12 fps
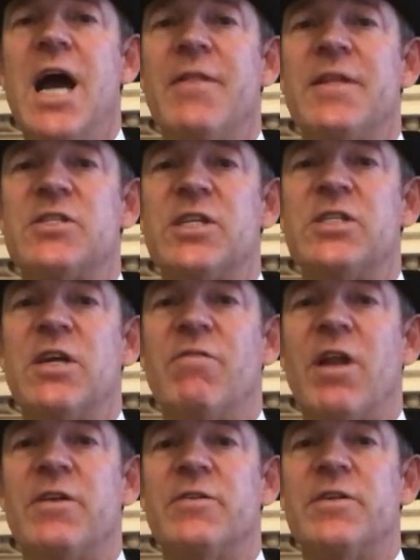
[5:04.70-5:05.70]
and the City of
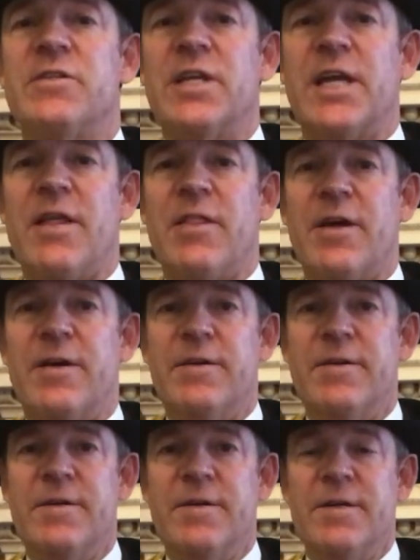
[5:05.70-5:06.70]
London together.
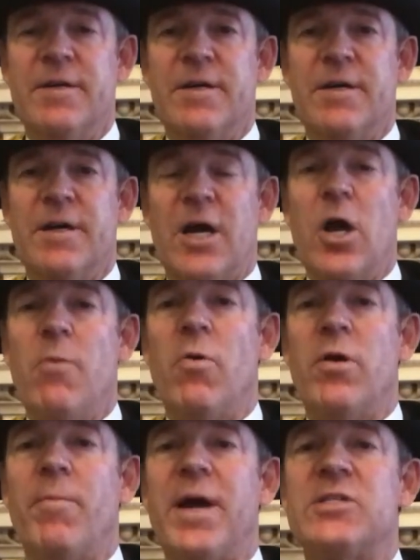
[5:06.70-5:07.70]
I hope
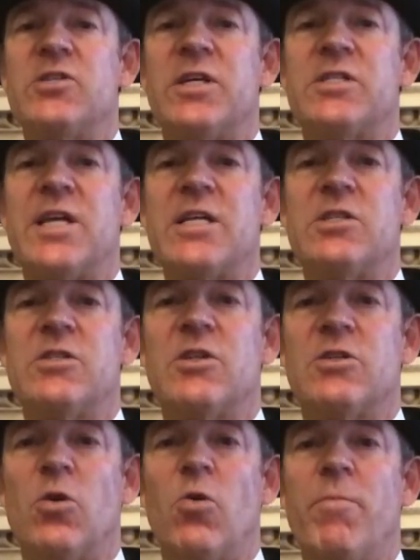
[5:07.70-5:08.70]
one of my successors
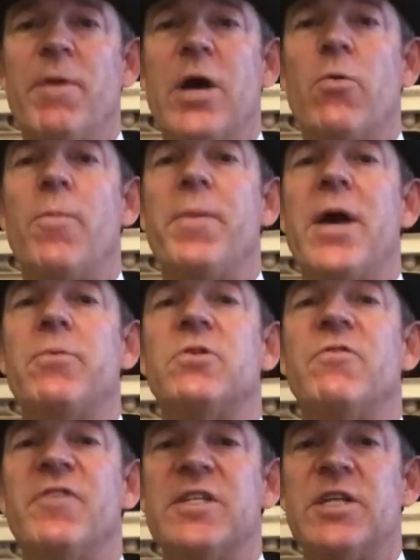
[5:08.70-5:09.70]
as Lord Mayor will be able
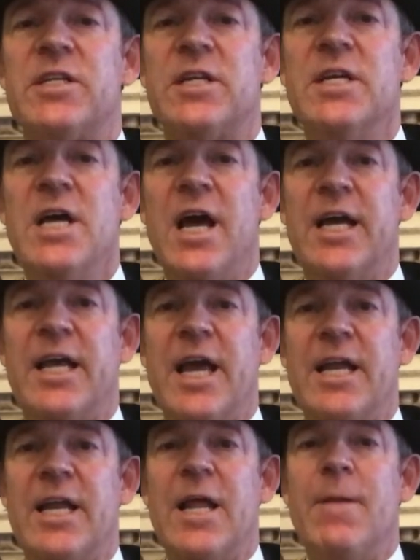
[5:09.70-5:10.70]
to visit
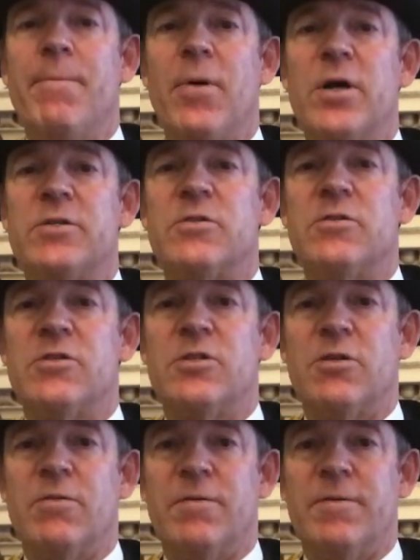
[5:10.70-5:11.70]
again in person
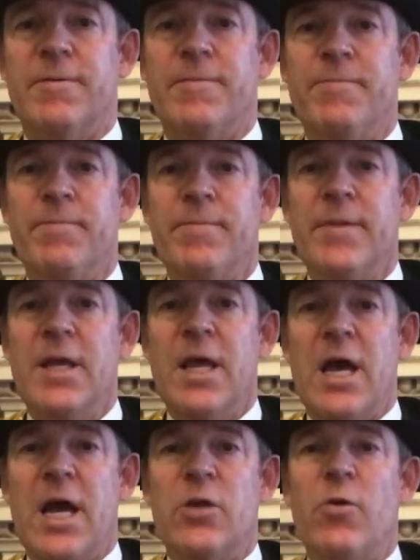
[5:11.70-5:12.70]
soon.
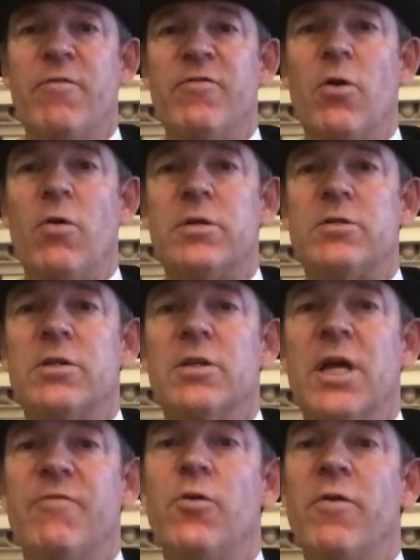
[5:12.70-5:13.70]
And
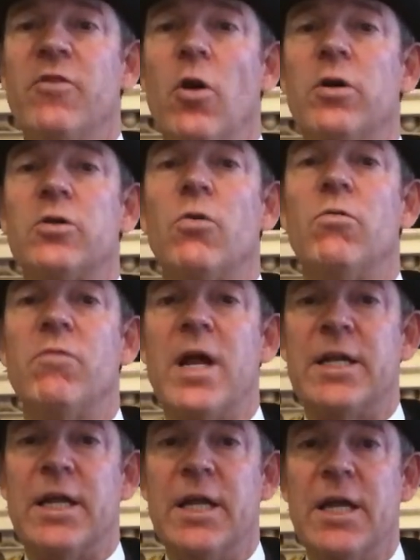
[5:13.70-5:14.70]
if you have not
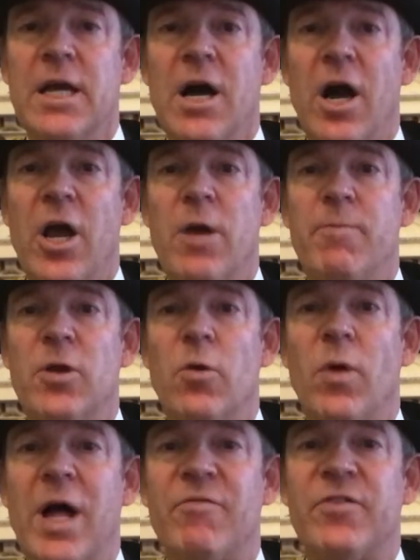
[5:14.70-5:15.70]
already, I hope you
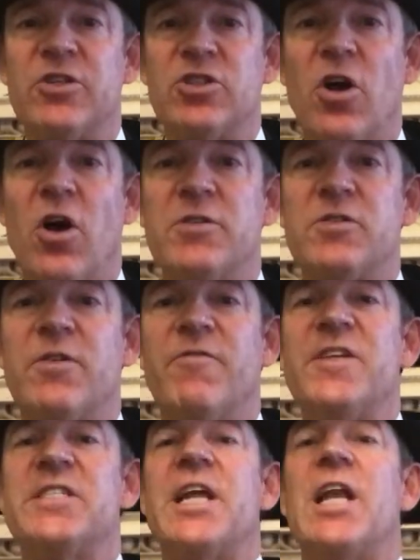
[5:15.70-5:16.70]
will have the chance to
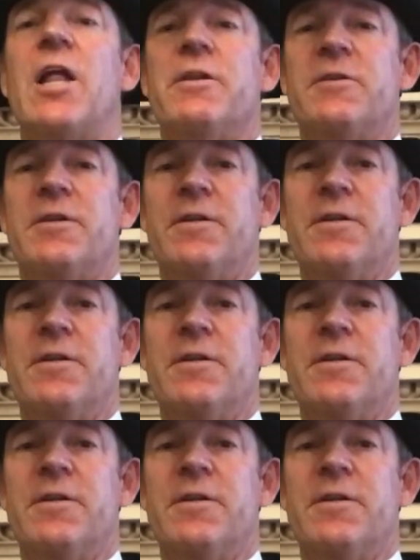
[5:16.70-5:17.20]
visit London